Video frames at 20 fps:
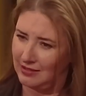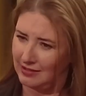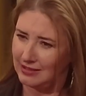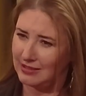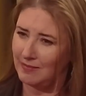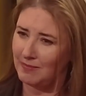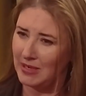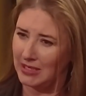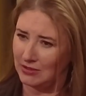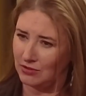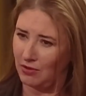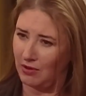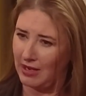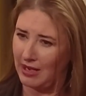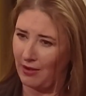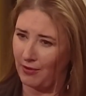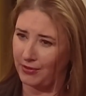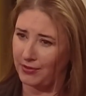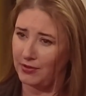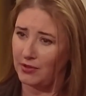to mental
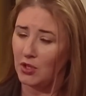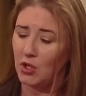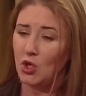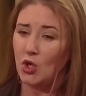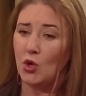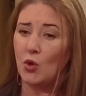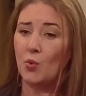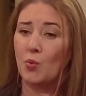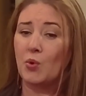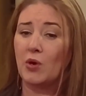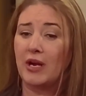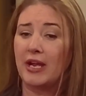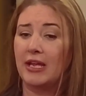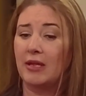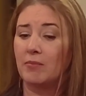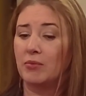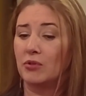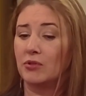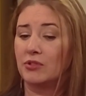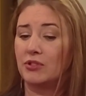health. We're
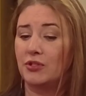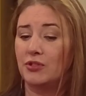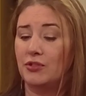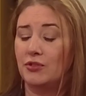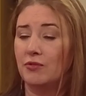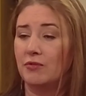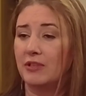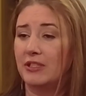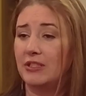able to do